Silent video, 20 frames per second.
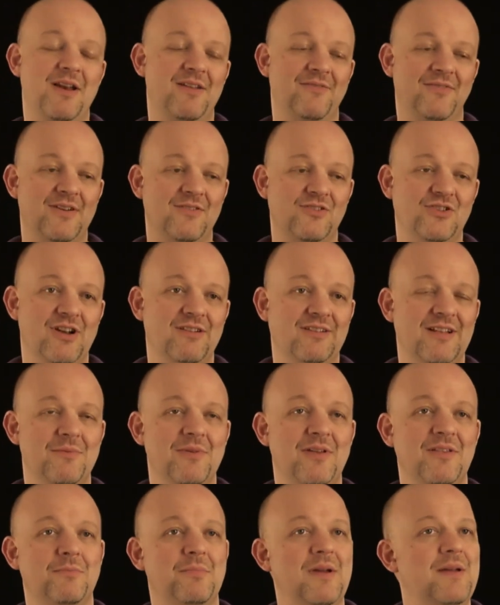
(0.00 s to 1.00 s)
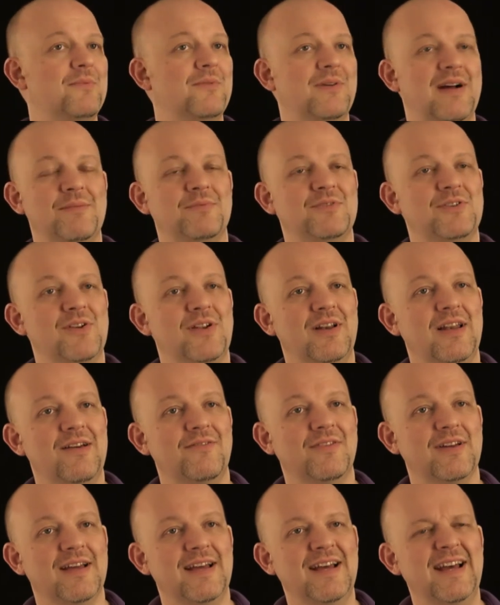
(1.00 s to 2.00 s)
benefit of sharing that with other people. I absolutely
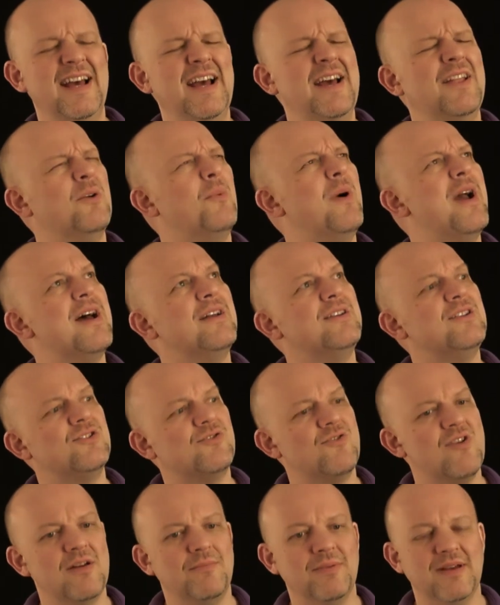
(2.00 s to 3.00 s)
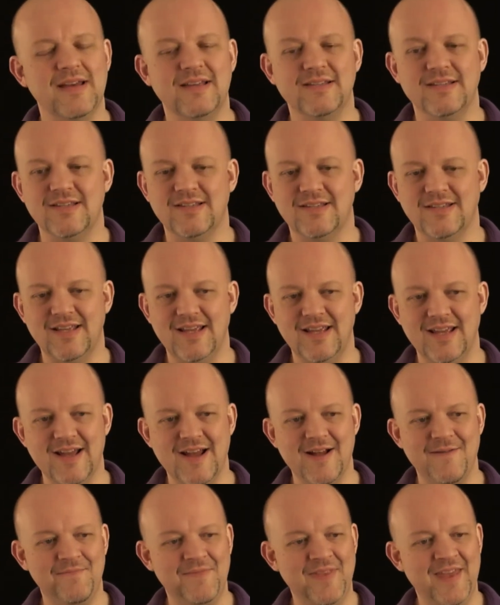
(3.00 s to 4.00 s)
love it. The way I describe it is, it's
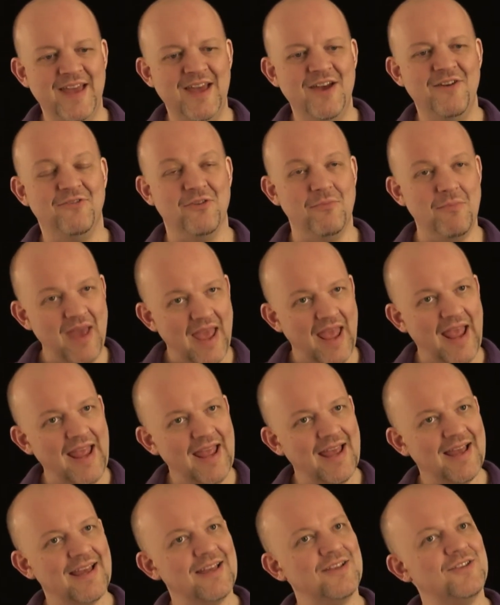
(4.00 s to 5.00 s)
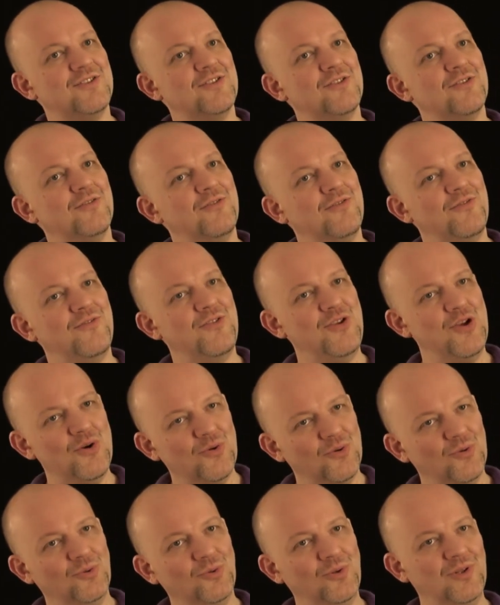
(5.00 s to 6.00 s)
the
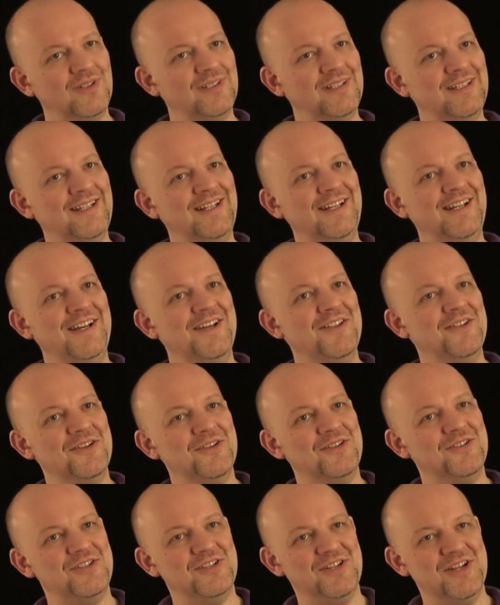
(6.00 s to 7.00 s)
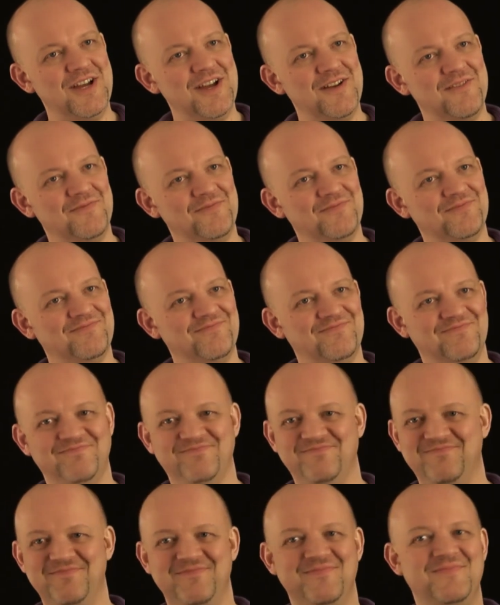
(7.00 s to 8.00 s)
fuel that...
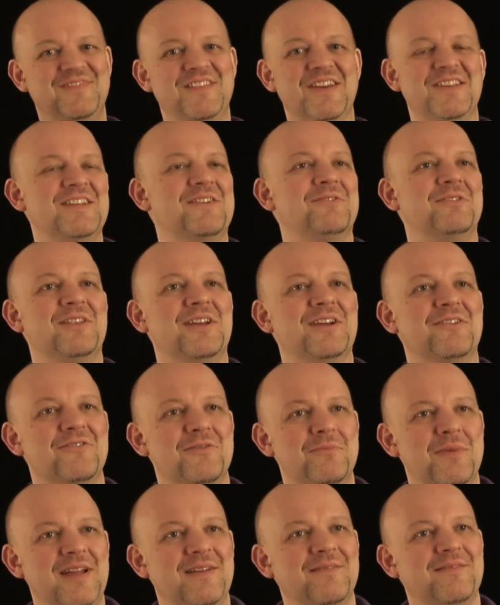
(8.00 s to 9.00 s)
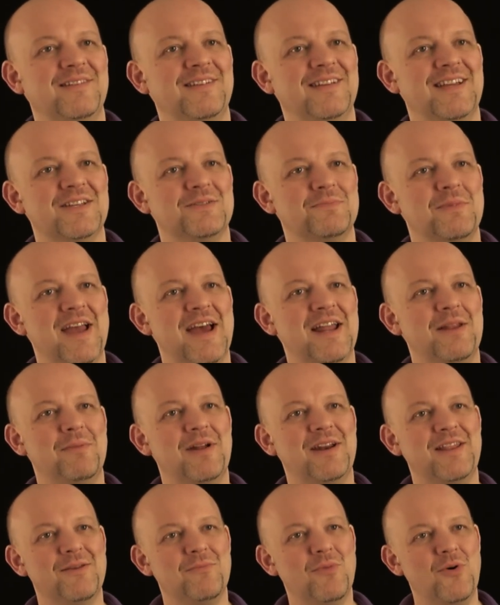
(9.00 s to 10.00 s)
does everything for me, gets me out of
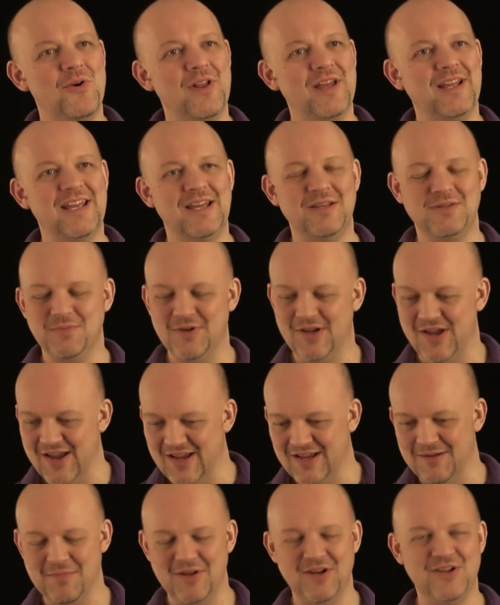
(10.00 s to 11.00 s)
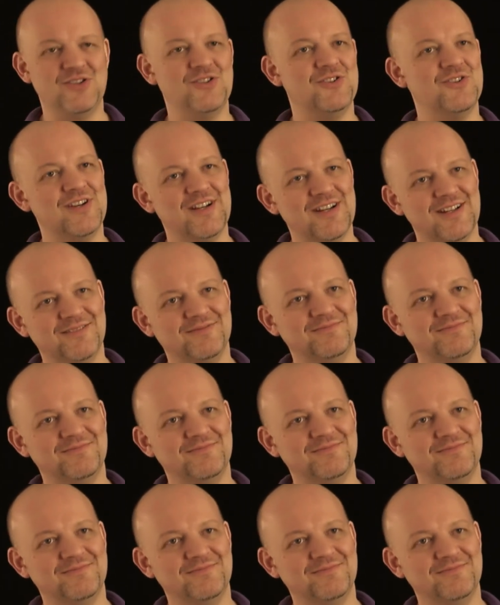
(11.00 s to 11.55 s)
bed in the morning, keeps me going in ministry,